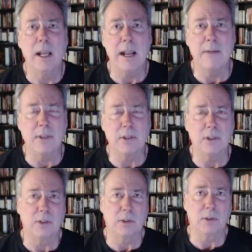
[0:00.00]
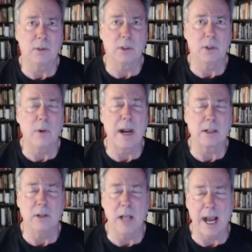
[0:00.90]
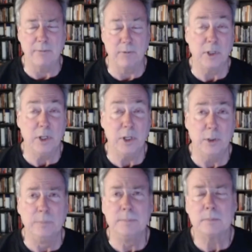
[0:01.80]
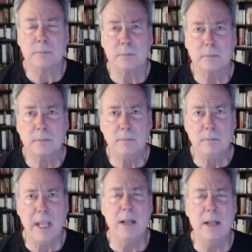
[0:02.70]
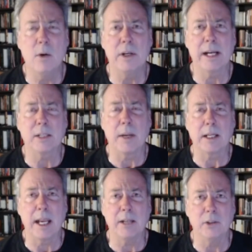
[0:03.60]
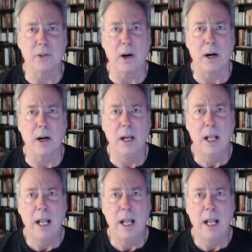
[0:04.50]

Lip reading: if this is correct or not for you, and then what your expectations are.